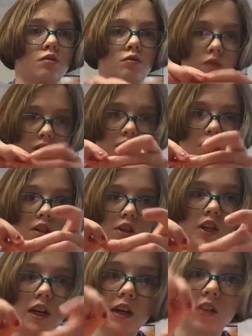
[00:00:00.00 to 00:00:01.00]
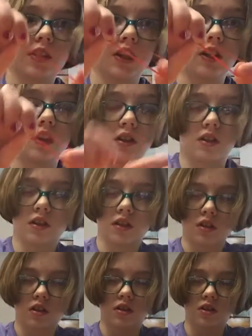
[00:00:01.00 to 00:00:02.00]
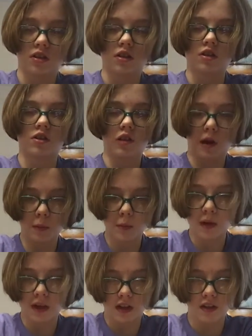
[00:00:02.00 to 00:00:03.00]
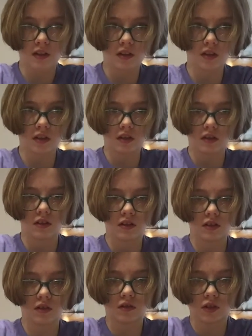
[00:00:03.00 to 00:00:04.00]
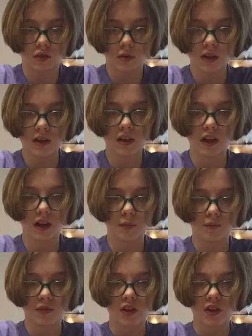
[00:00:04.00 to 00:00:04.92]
with the cherry, double bands, so 2 at a time,